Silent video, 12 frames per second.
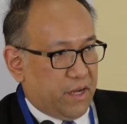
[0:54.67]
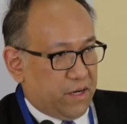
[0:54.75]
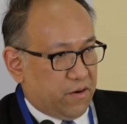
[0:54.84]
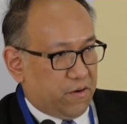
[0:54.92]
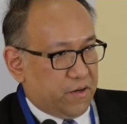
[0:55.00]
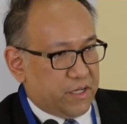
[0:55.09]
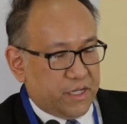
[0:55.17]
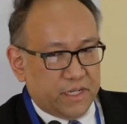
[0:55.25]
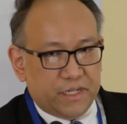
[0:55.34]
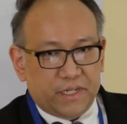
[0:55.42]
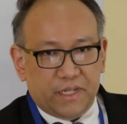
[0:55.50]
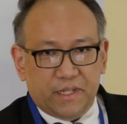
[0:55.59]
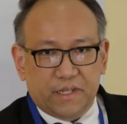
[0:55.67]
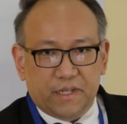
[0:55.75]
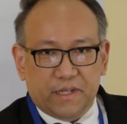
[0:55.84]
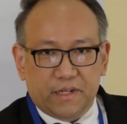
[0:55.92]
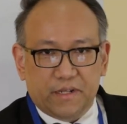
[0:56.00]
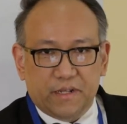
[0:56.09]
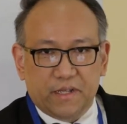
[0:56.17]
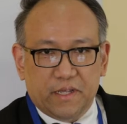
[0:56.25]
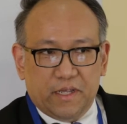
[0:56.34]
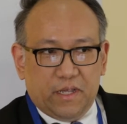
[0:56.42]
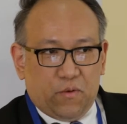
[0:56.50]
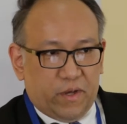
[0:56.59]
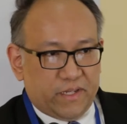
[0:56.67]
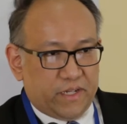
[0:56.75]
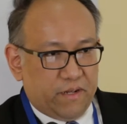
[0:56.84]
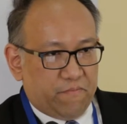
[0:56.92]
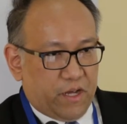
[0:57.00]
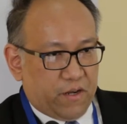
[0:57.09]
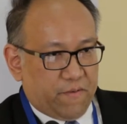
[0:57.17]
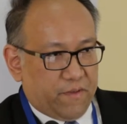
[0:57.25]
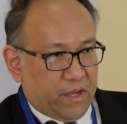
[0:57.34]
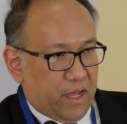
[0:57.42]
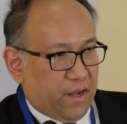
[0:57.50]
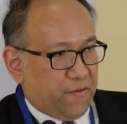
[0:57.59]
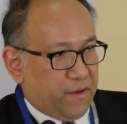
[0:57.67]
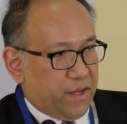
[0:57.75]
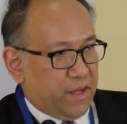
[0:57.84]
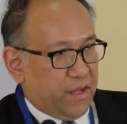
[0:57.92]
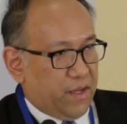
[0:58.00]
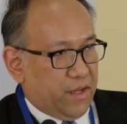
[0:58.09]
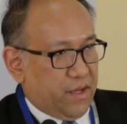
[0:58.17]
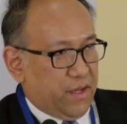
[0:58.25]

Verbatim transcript: minorities in the western part of the country,